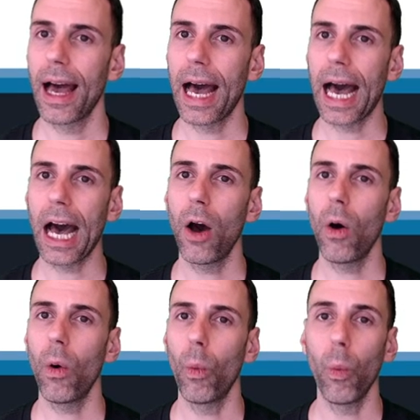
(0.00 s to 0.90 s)

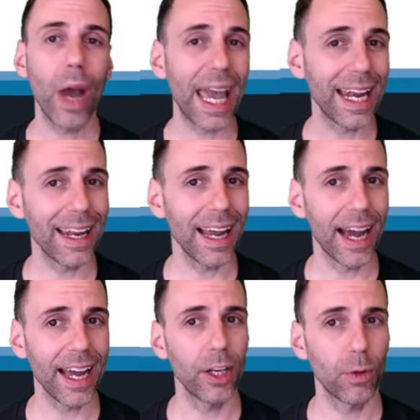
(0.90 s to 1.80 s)
how, when I
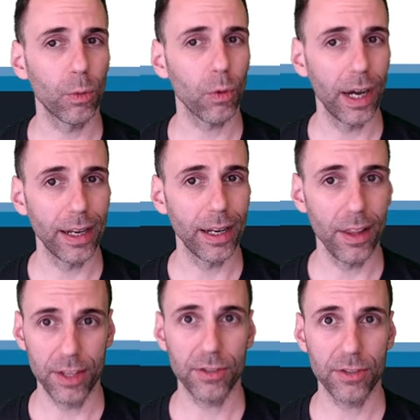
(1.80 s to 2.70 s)
can run
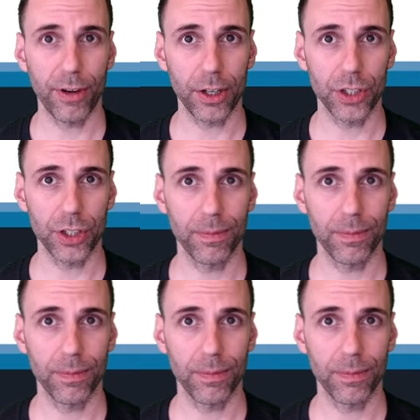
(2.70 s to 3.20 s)
this function.